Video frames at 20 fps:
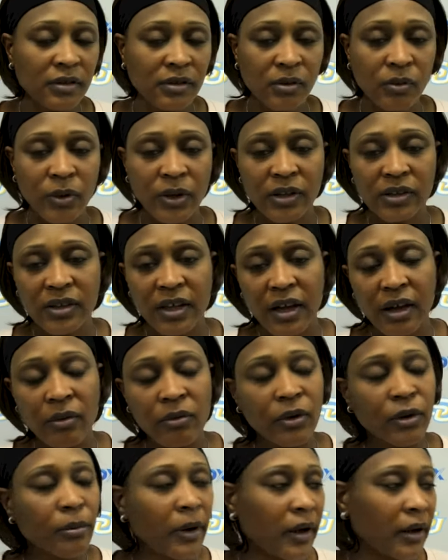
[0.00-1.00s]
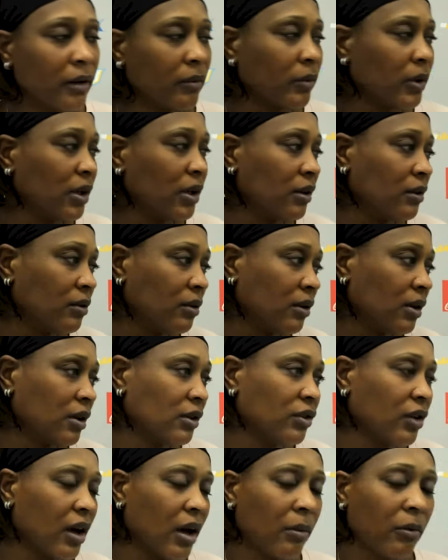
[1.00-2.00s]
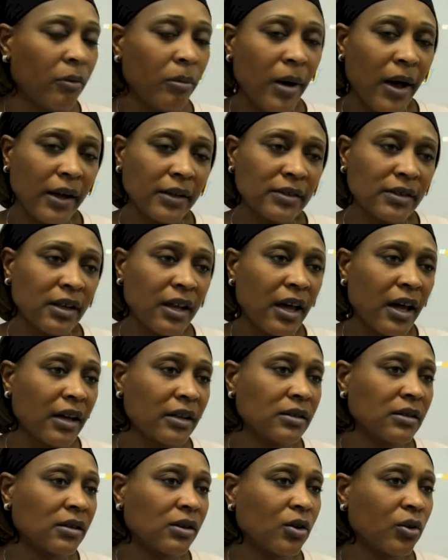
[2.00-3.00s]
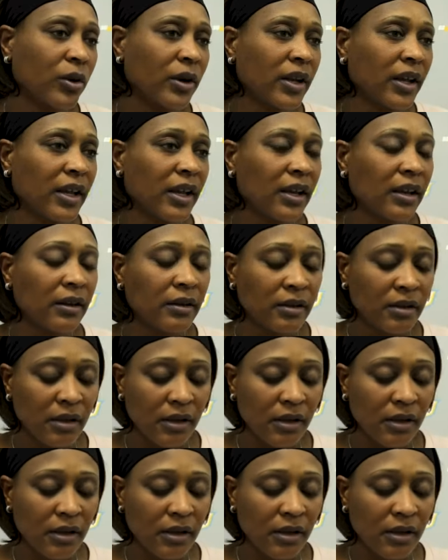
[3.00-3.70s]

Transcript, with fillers: The weak side rebound, we didn't do a good job of boxing out and going to get it.